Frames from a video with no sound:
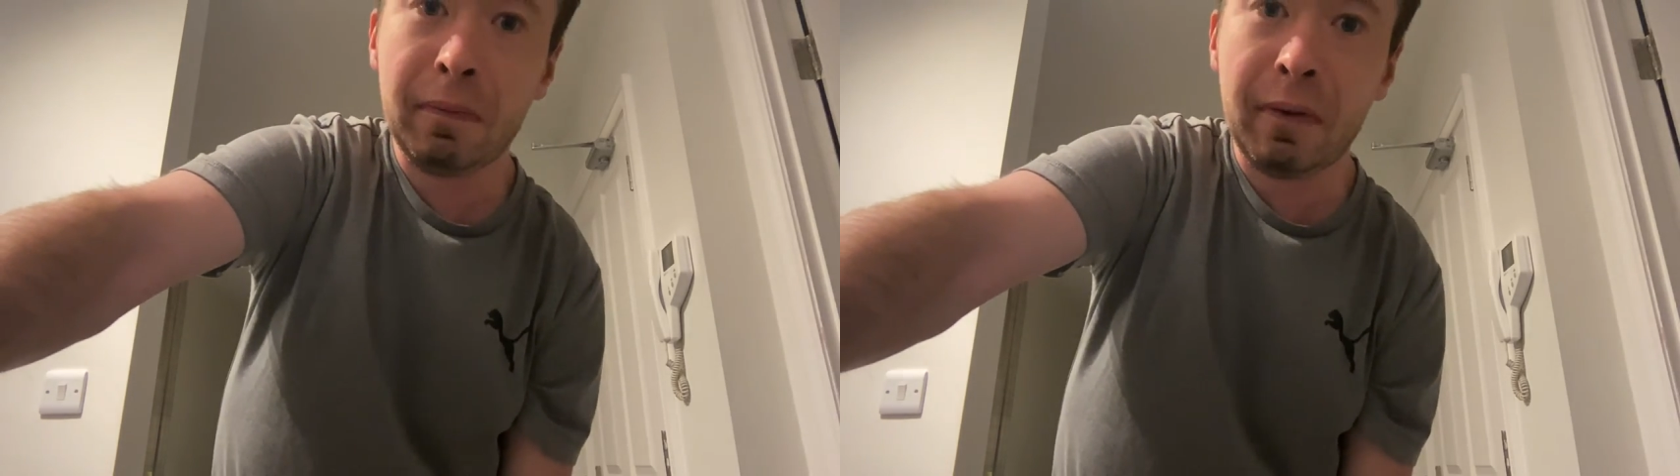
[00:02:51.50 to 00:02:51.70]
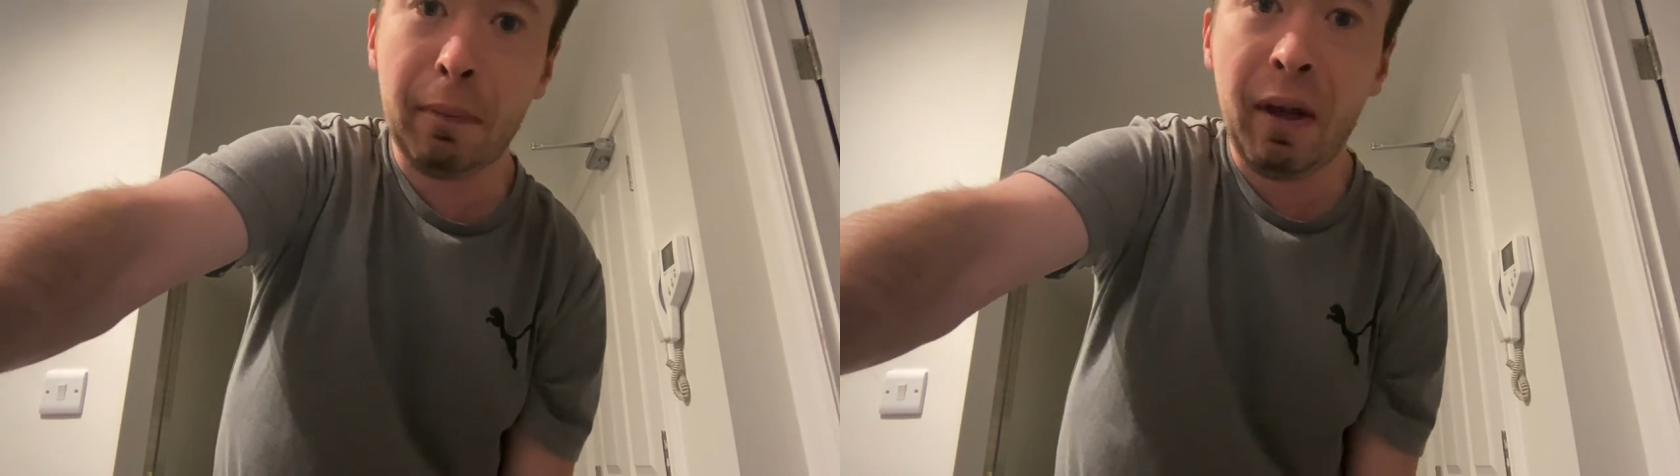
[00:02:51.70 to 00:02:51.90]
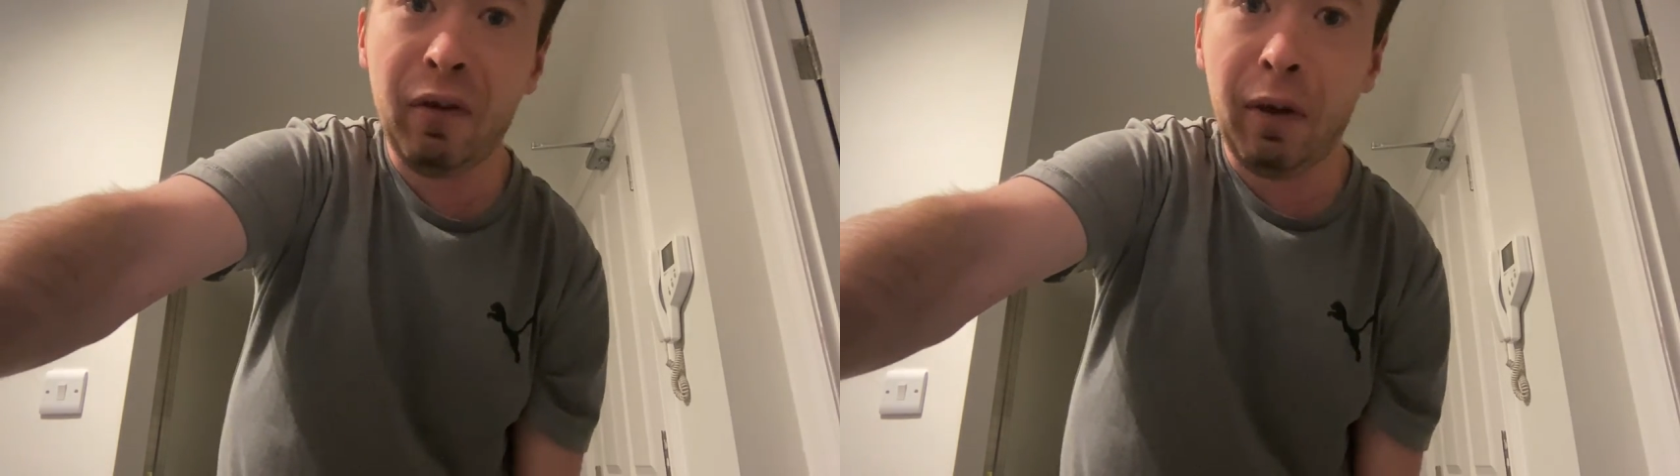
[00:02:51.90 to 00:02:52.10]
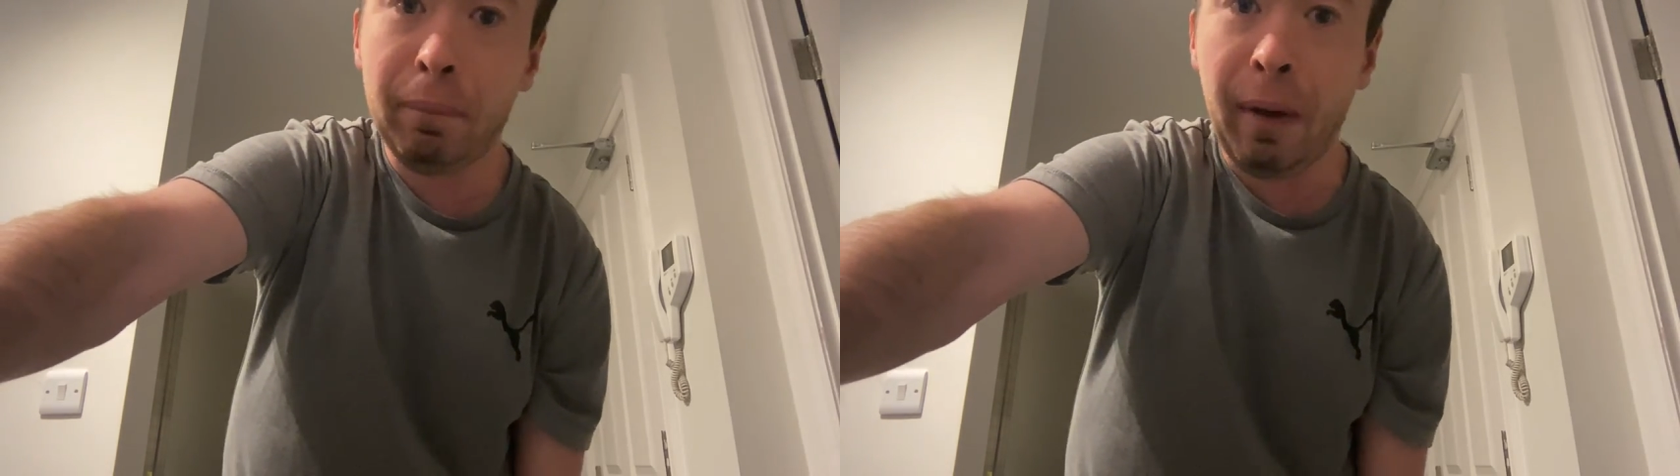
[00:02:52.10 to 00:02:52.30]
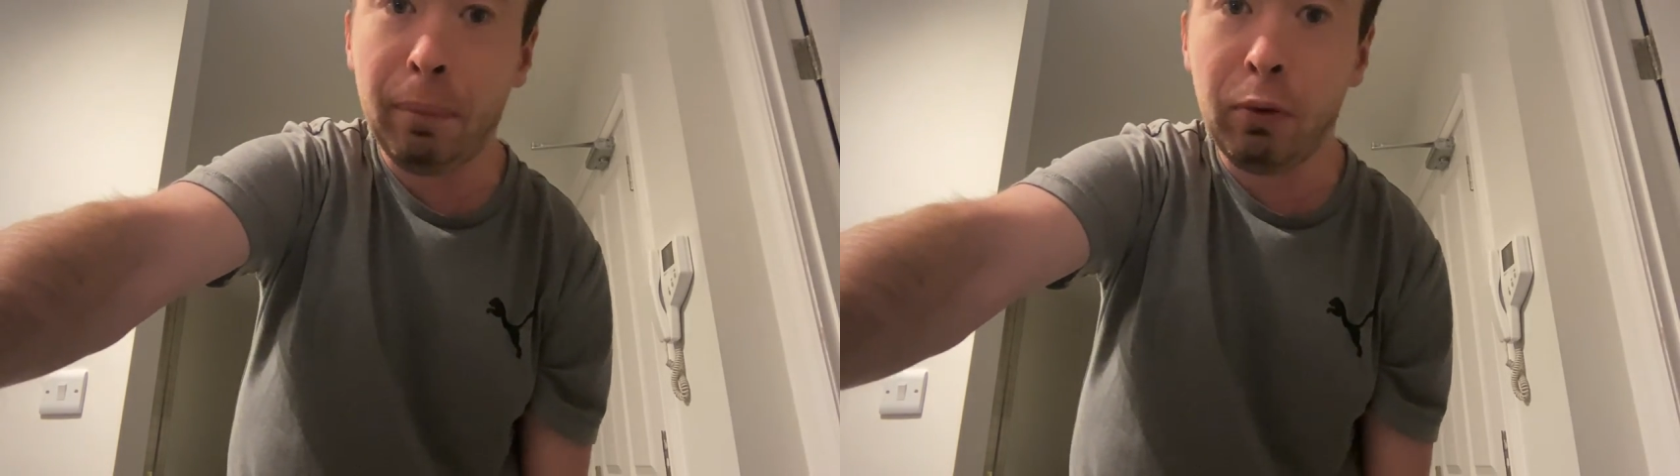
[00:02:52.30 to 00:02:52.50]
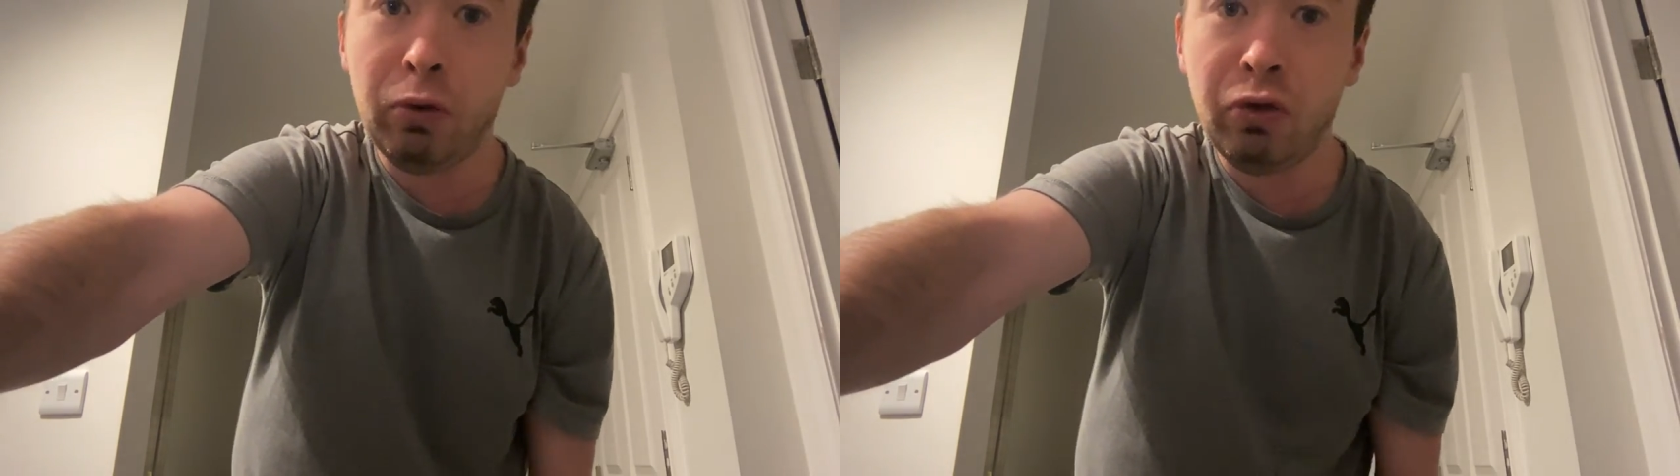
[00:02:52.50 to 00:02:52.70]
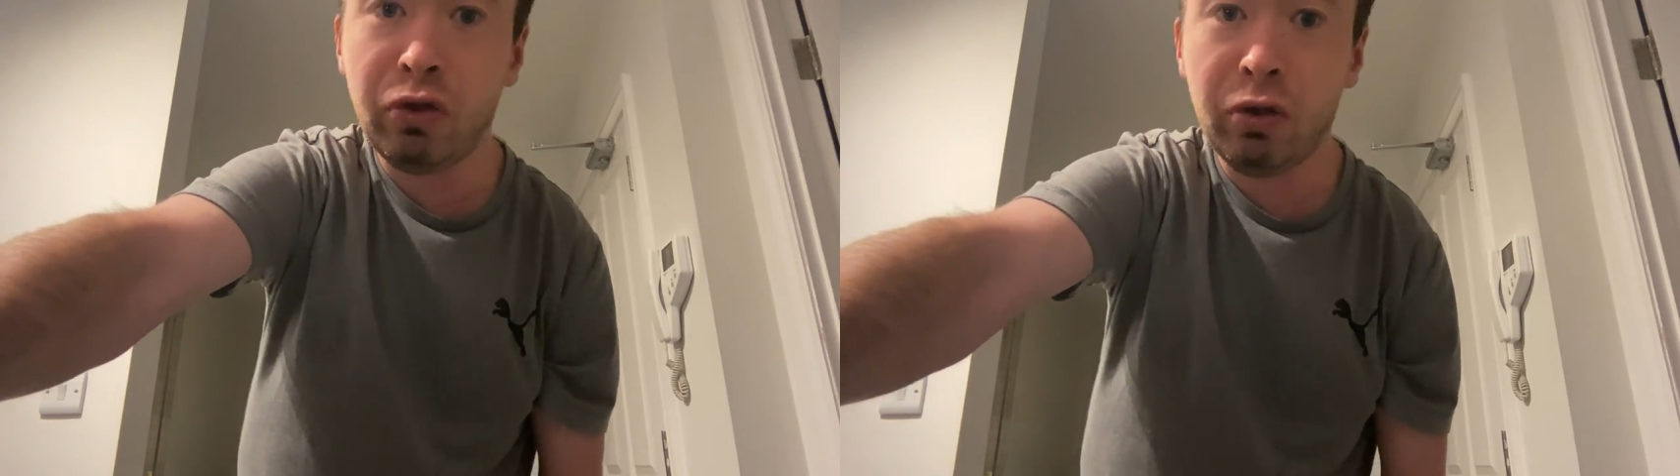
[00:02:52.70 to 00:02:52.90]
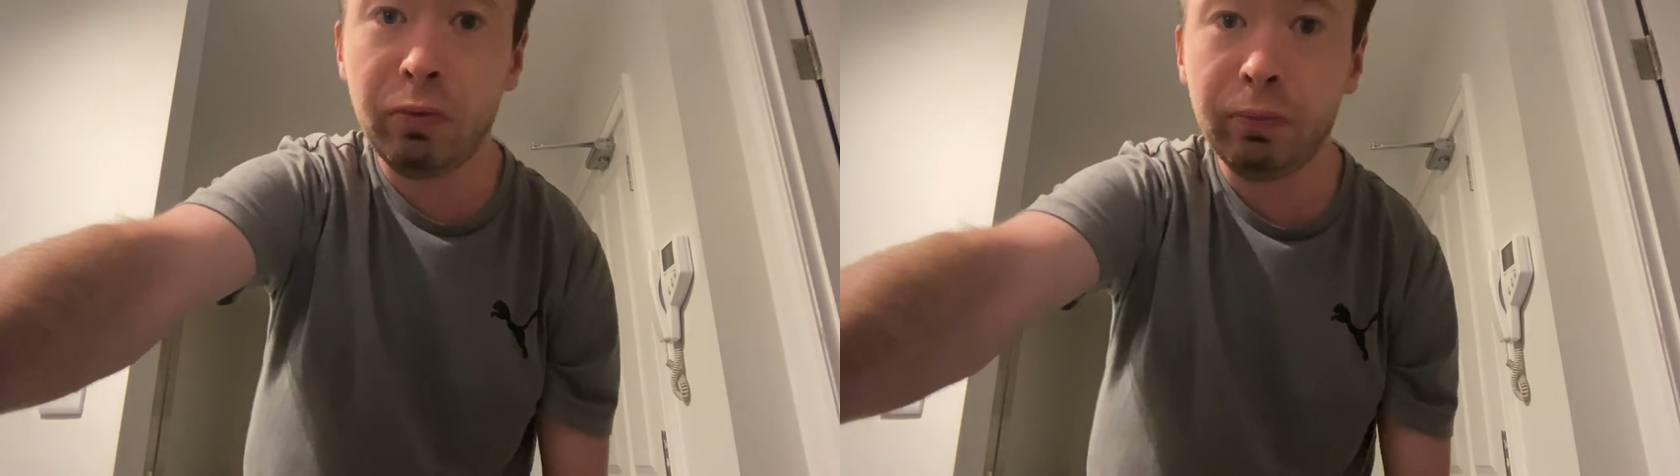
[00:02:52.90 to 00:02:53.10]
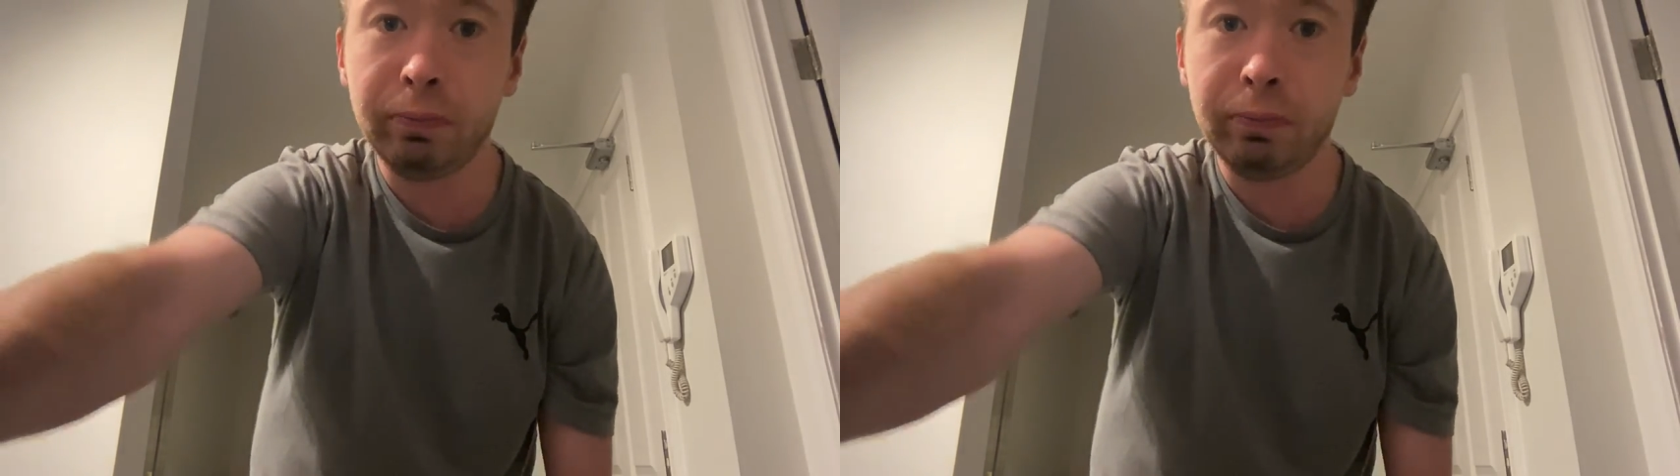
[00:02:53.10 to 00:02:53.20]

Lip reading: they behave like baboons